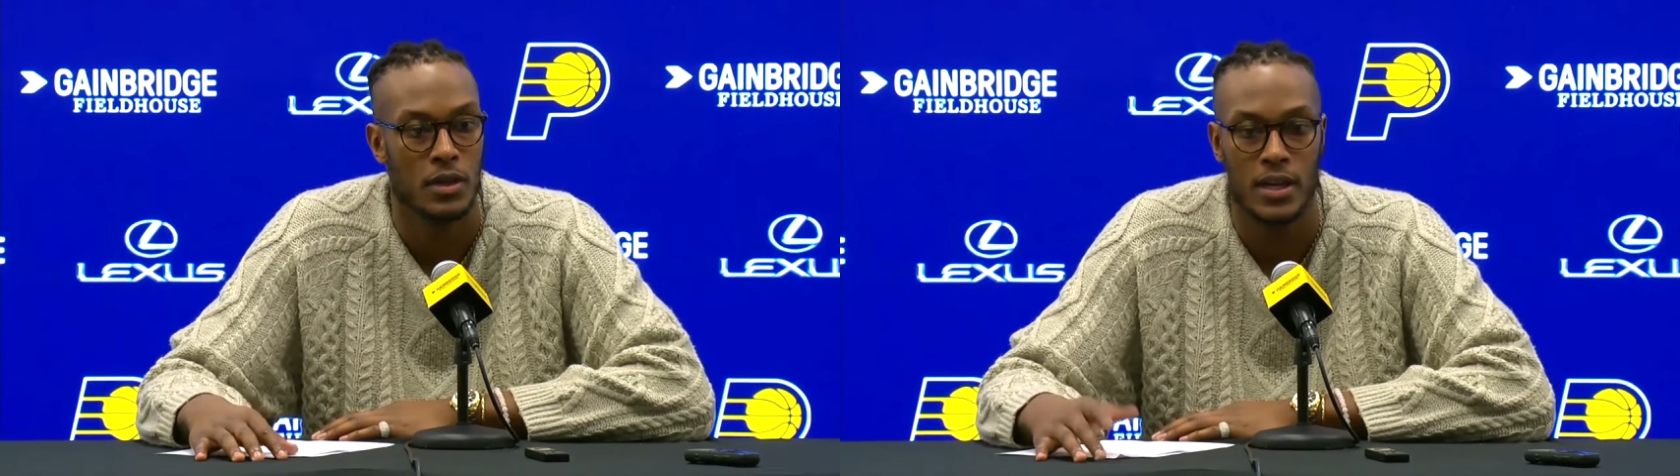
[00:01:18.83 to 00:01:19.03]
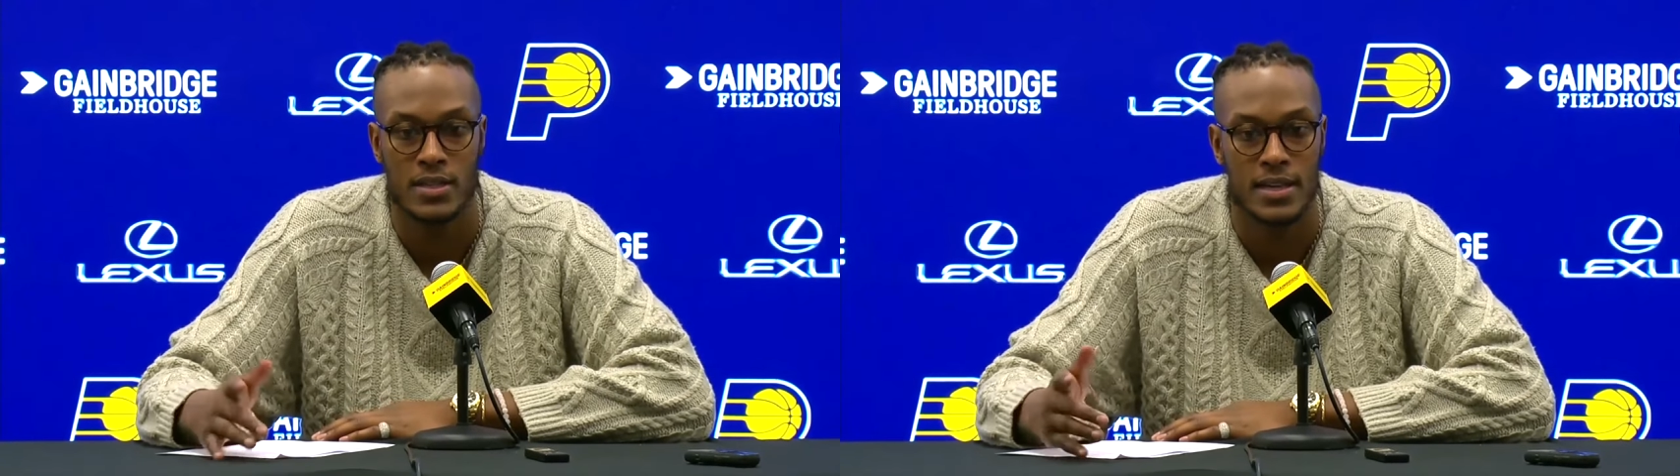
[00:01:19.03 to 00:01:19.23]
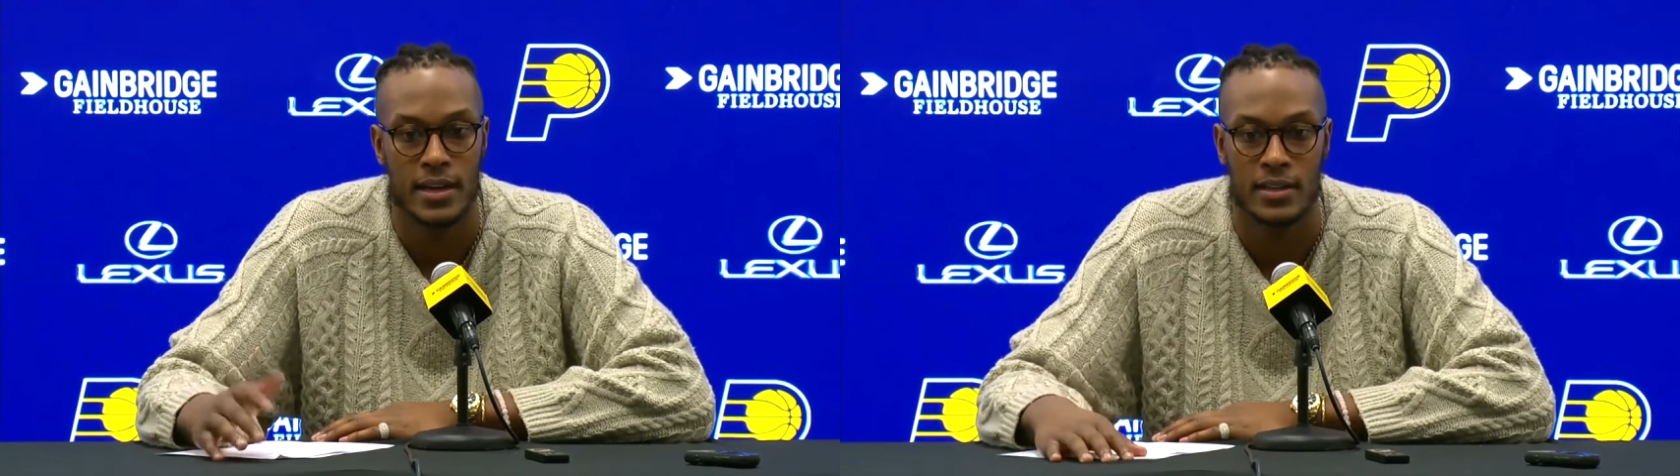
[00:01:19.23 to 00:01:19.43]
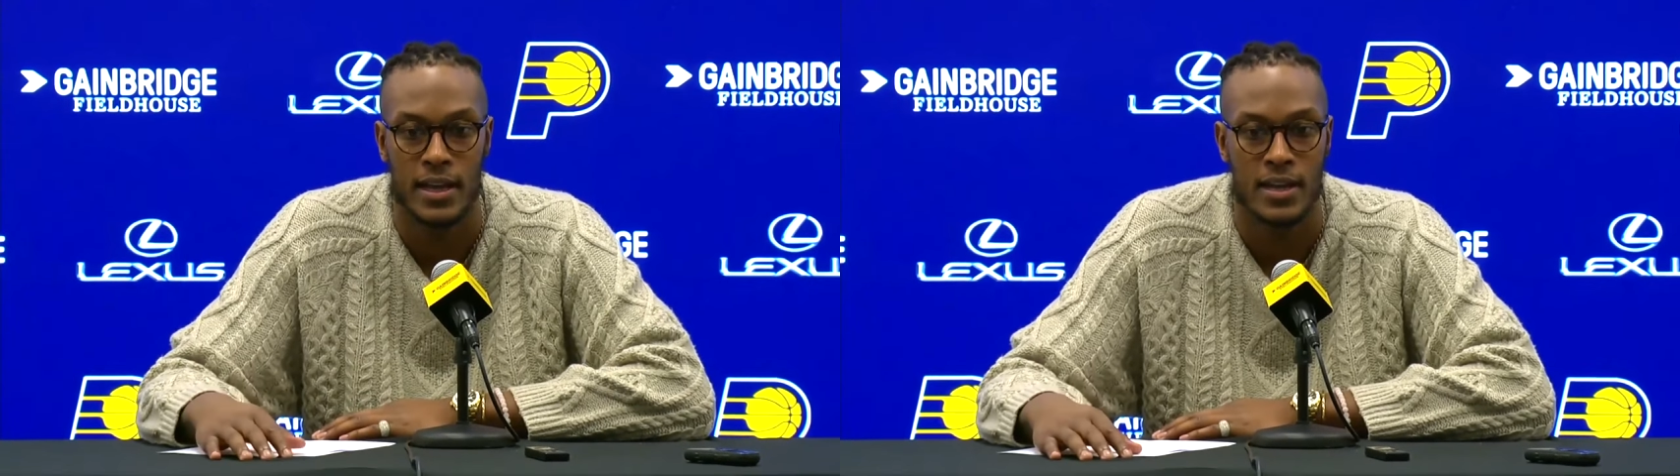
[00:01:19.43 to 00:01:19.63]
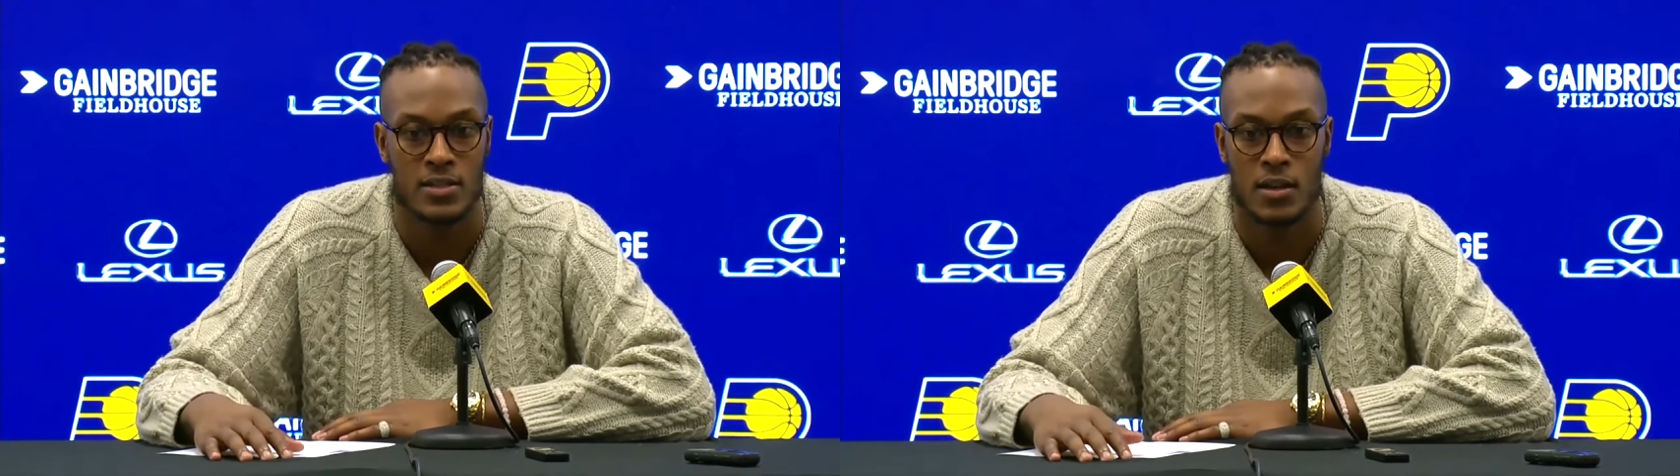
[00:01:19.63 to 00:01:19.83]
Yeah, exactly
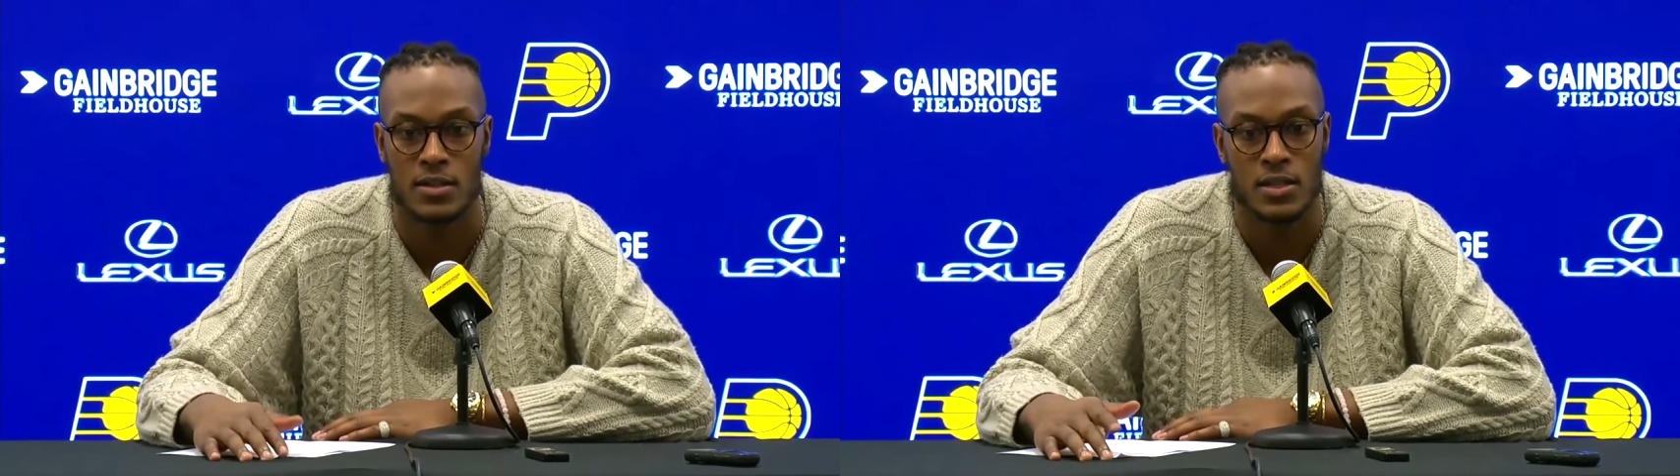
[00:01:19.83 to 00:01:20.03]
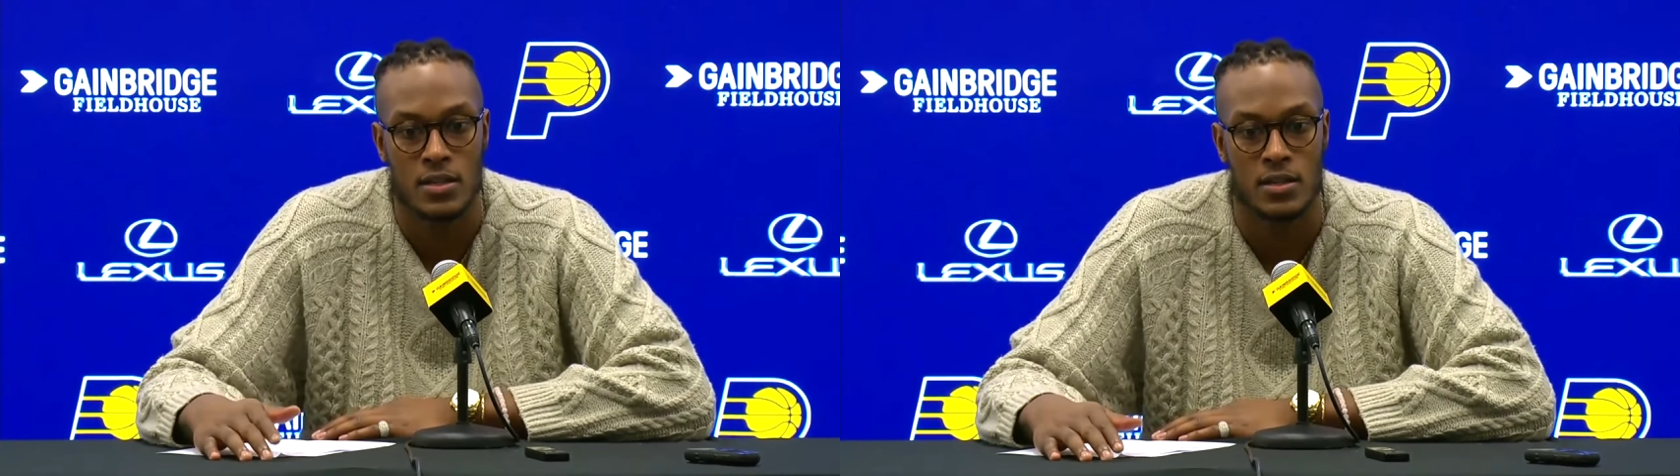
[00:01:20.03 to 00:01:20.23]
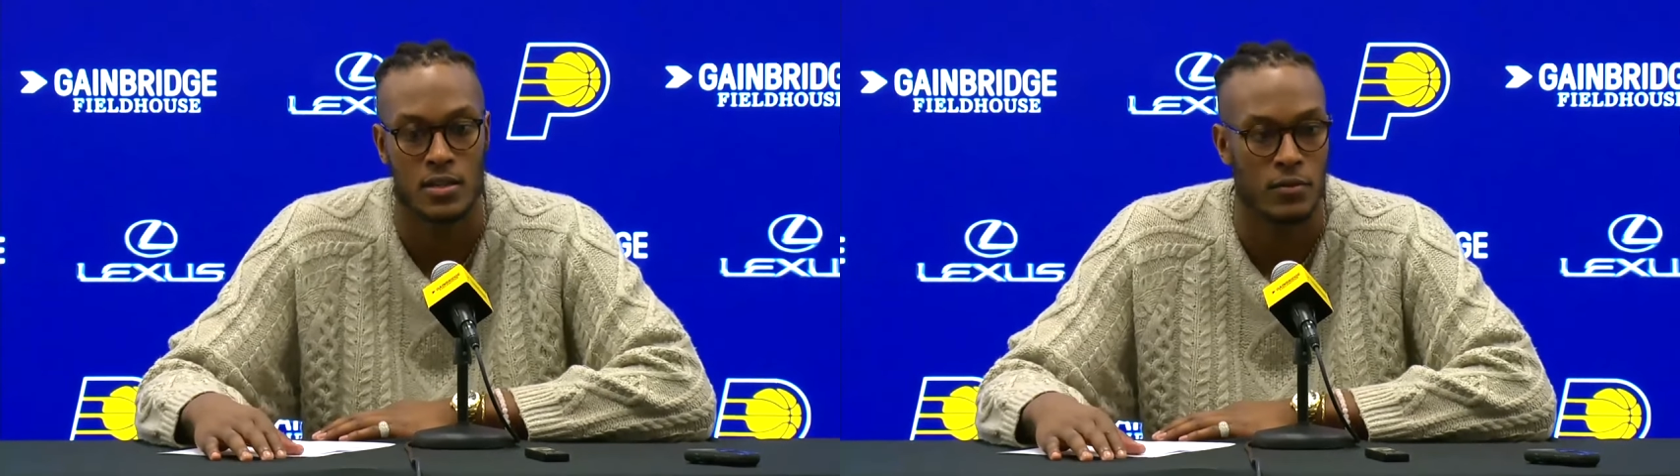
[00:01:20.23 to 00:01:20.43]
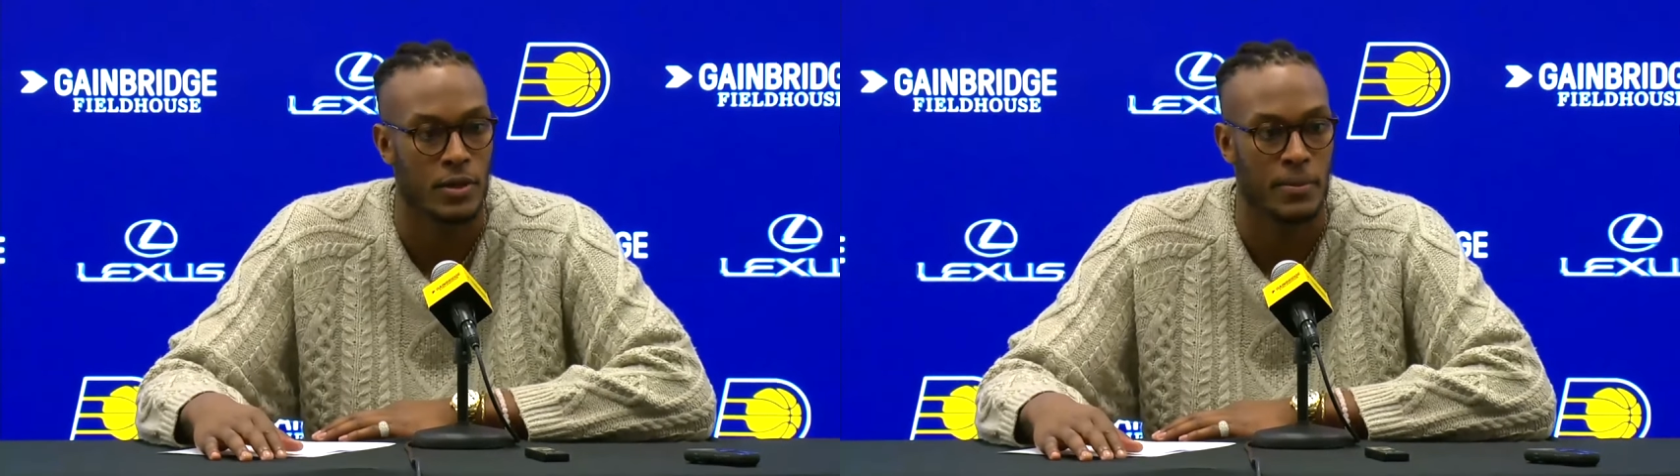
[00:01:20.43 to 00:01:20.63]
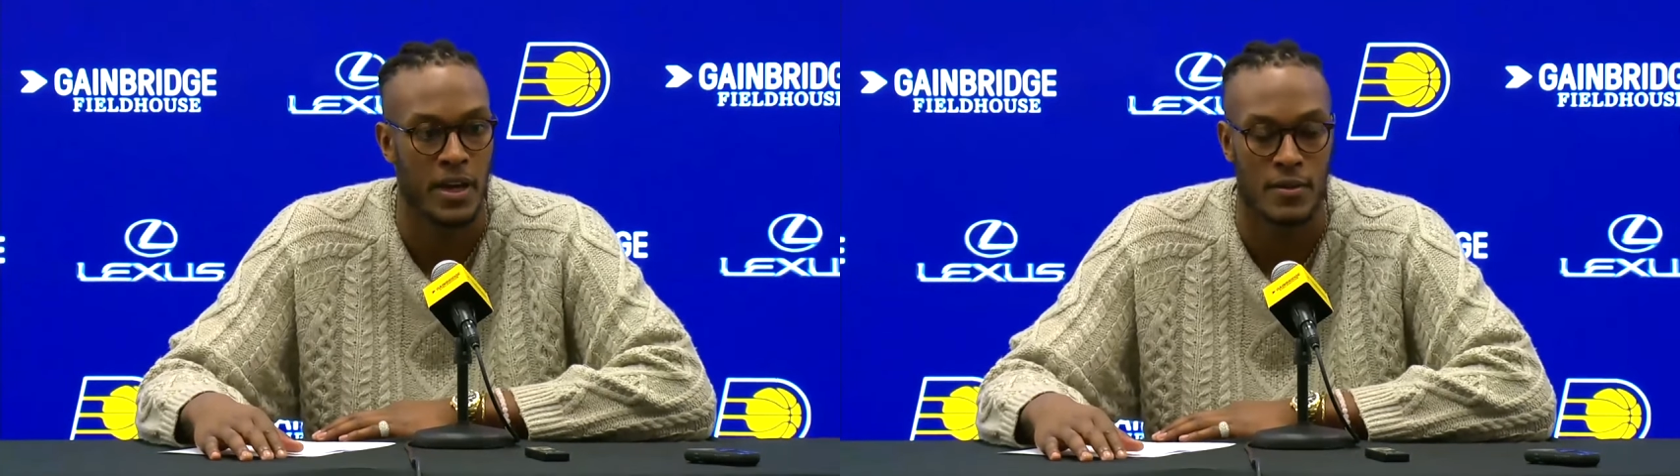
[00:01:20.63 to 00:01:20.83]
that. As long as he doesn't get the
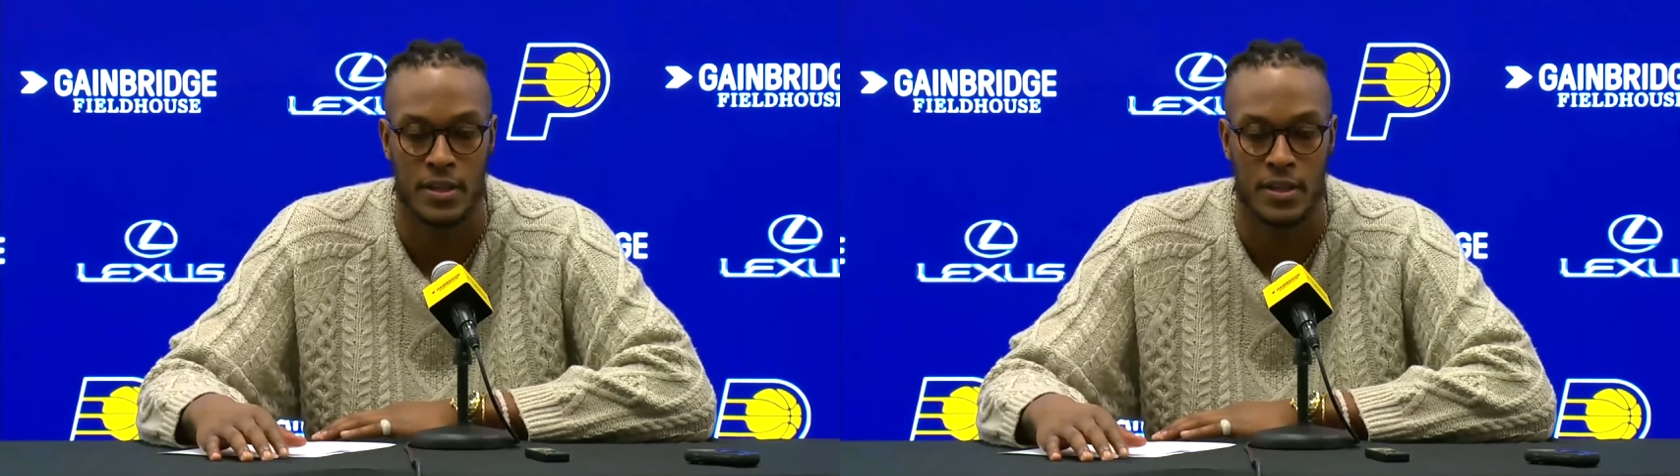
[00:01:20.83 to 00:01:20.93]
rebound,